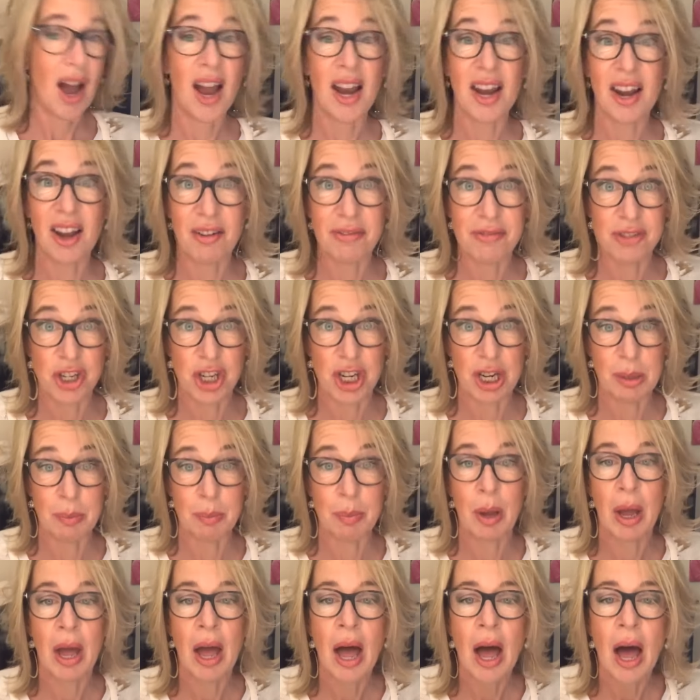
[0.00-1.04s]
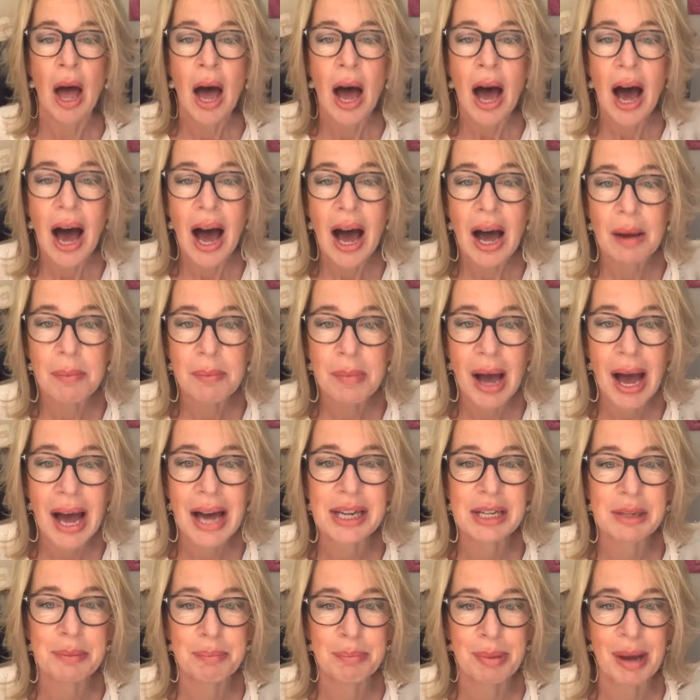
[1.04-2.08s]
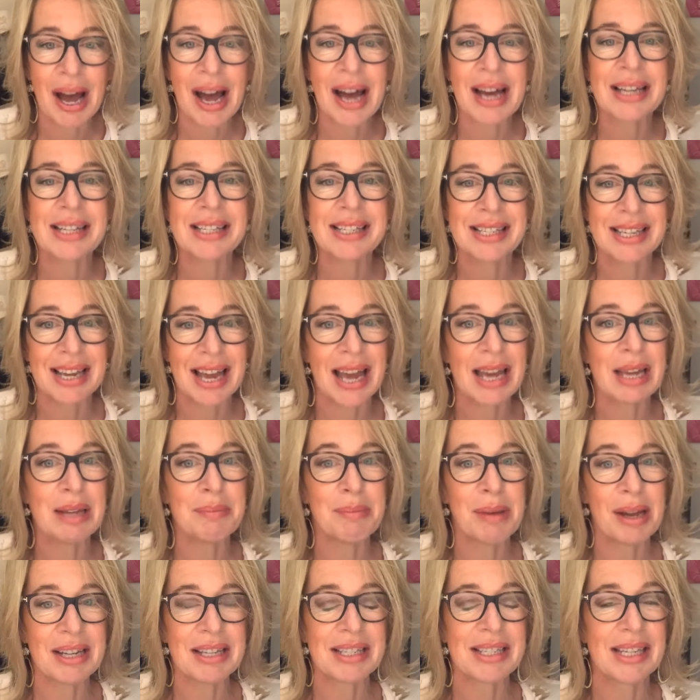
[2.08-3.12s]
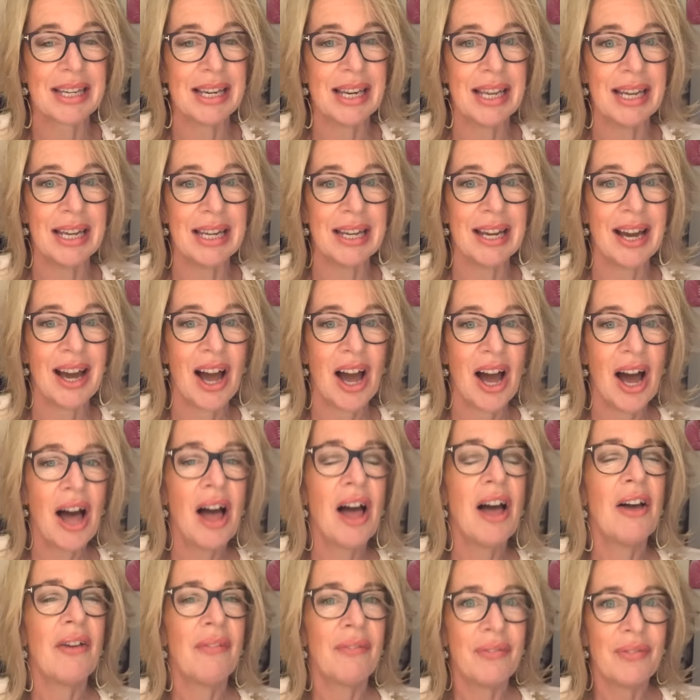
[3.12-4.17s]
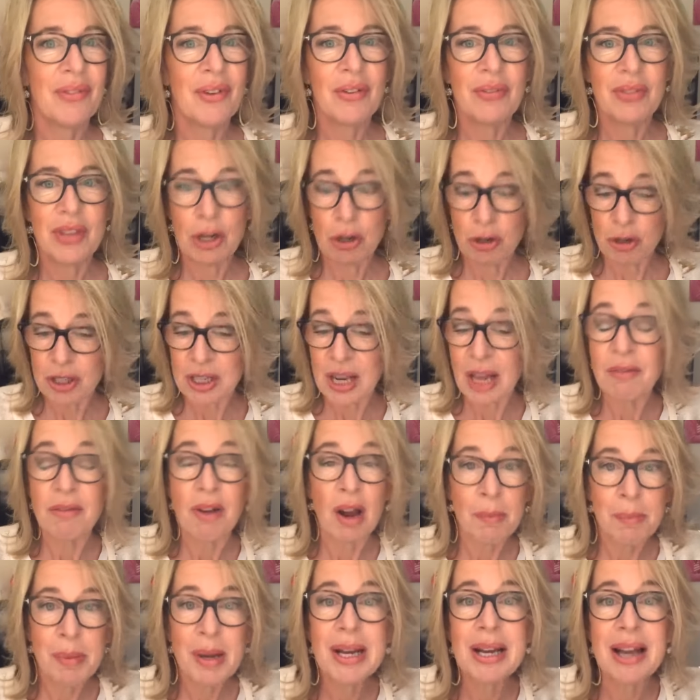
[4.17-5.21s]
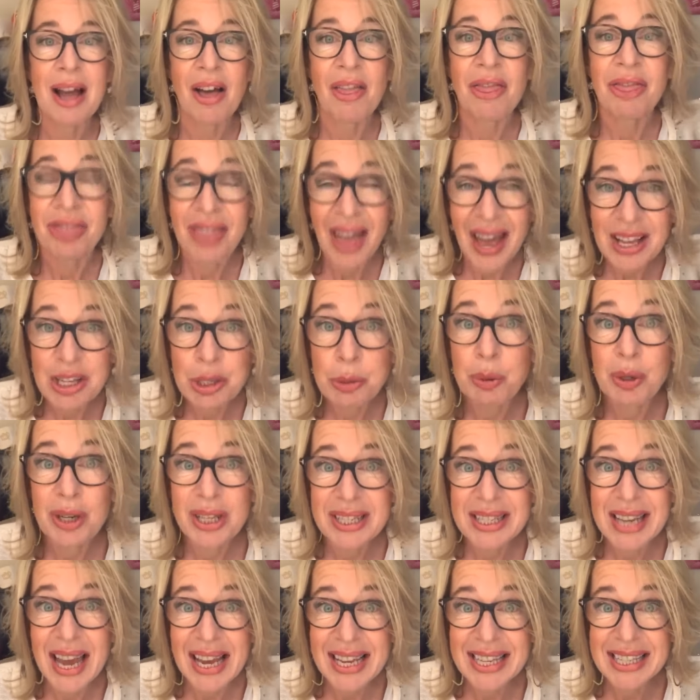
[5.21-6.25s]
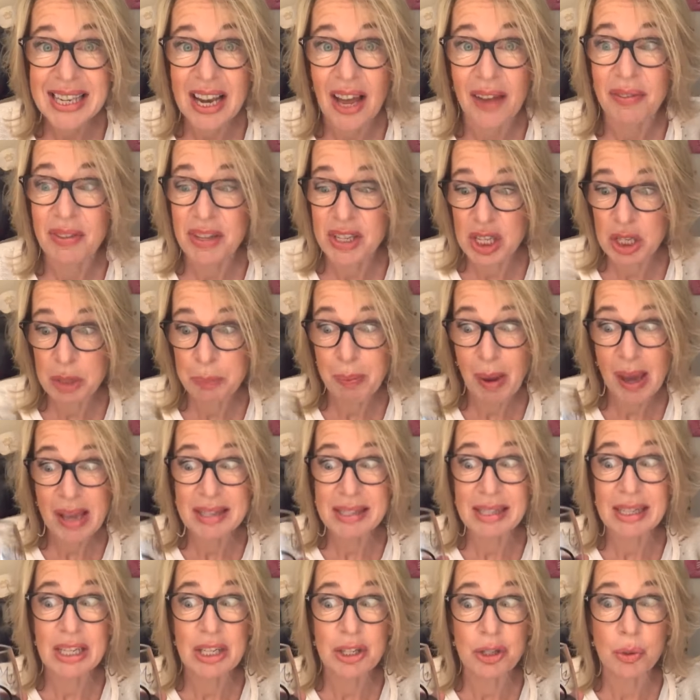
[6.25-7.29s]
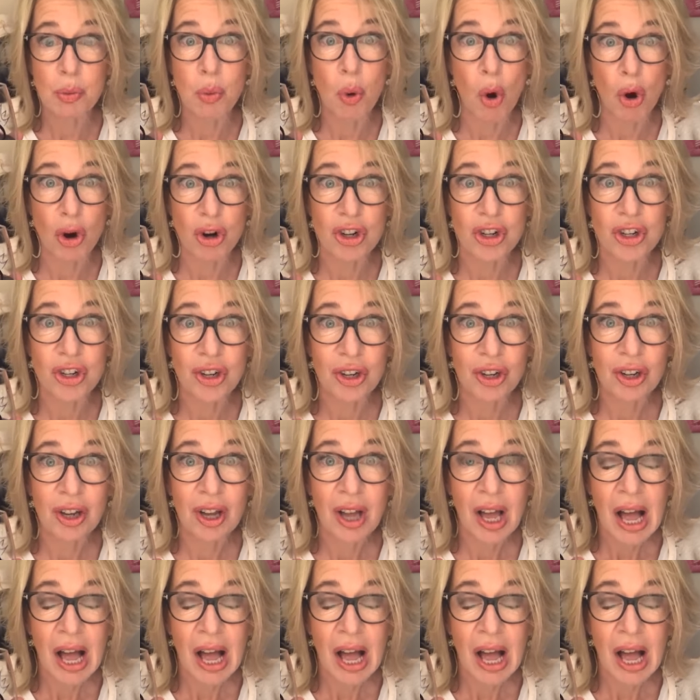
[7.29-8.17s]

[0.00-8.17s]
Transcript: I love cheap. Had a bad day mentally. Looks like Ribena. That's what it tastes like. This is basically squash.